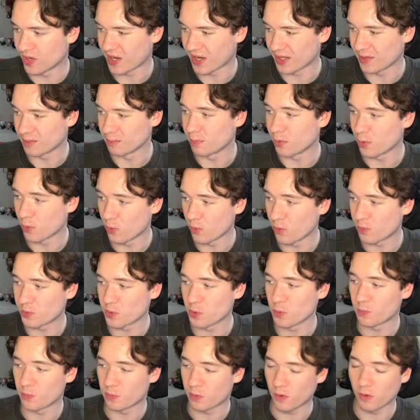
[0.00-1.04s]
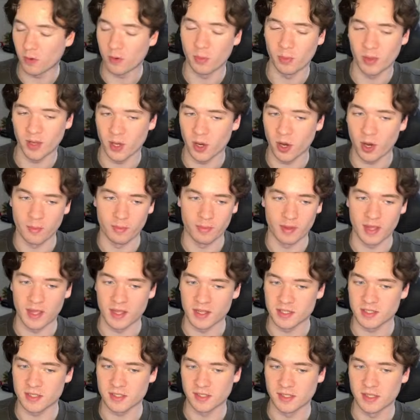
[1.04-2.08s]
and Pope, you probably are
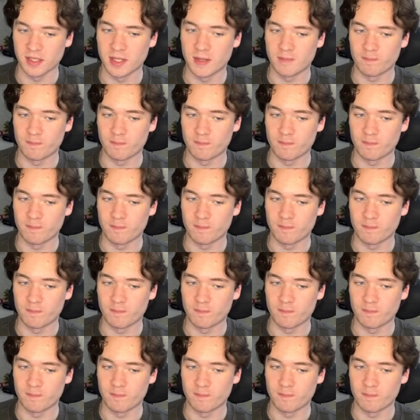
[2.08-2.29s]
best